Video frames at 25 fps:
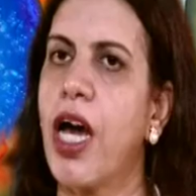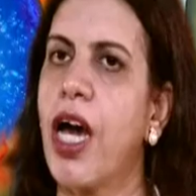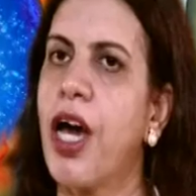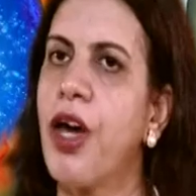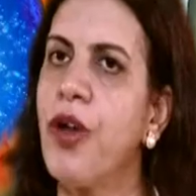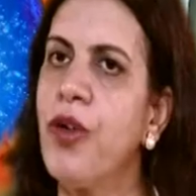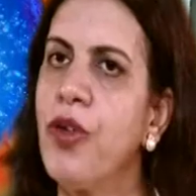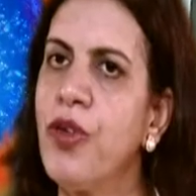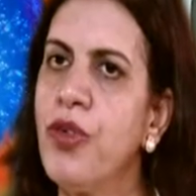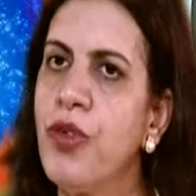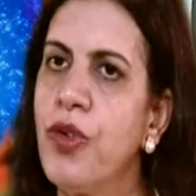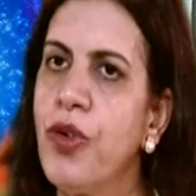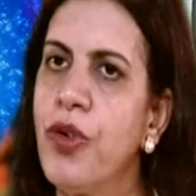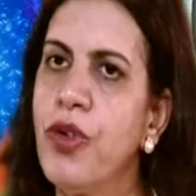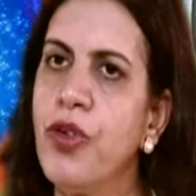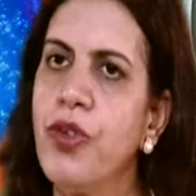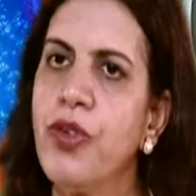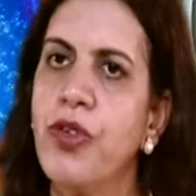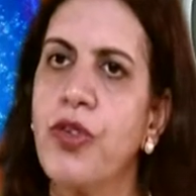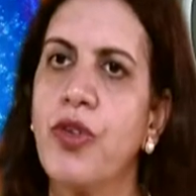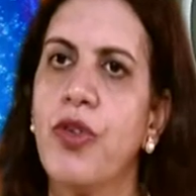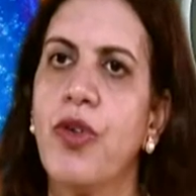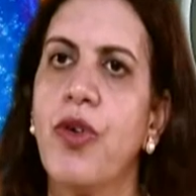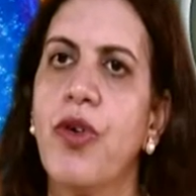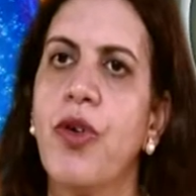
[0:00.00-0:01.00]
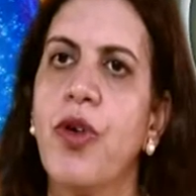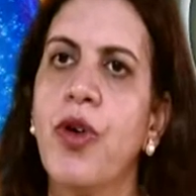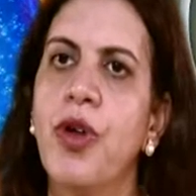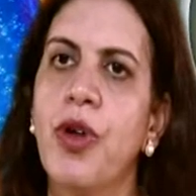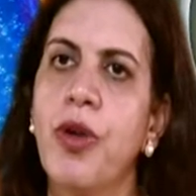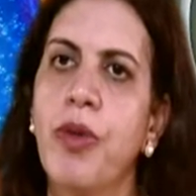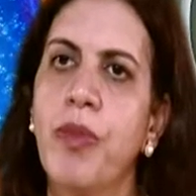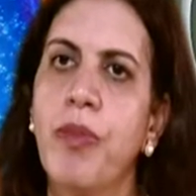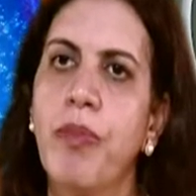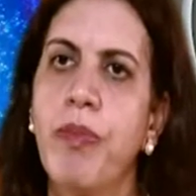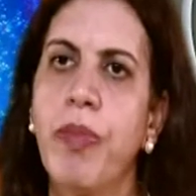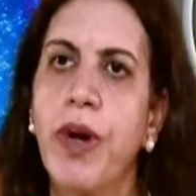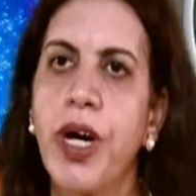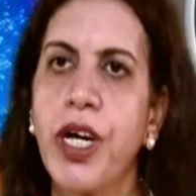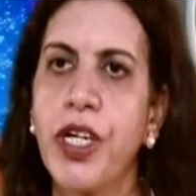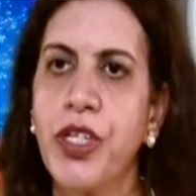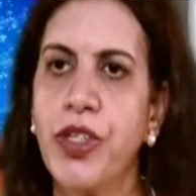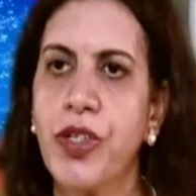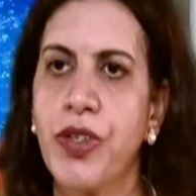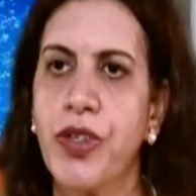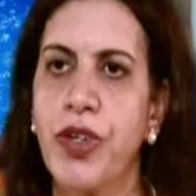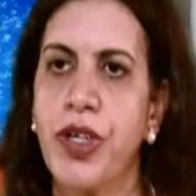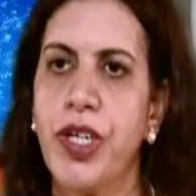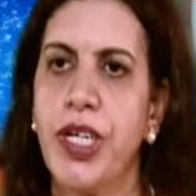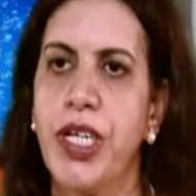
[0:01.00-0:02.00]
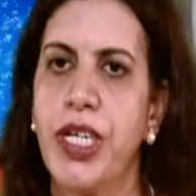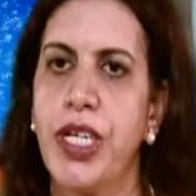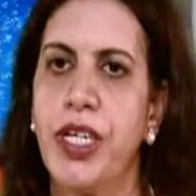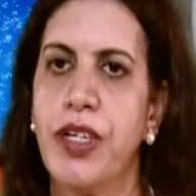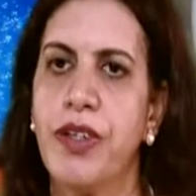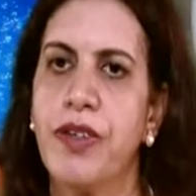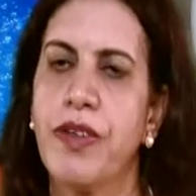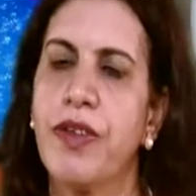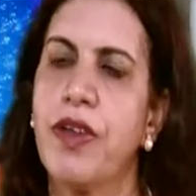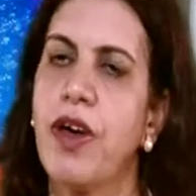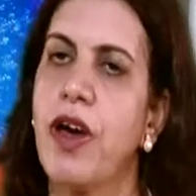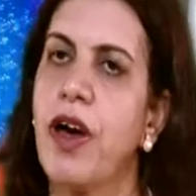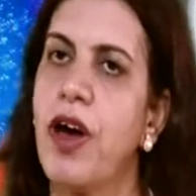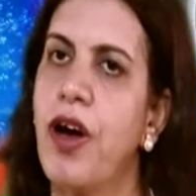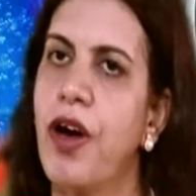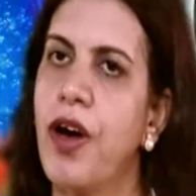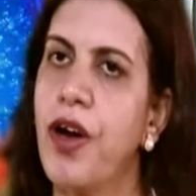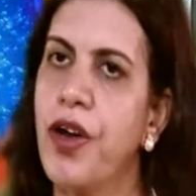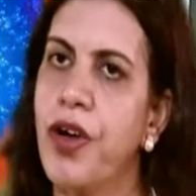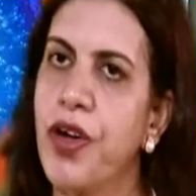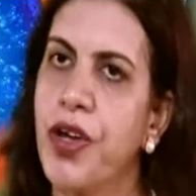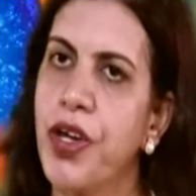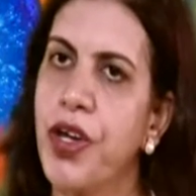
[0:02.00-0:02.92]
Aerosols or particulates are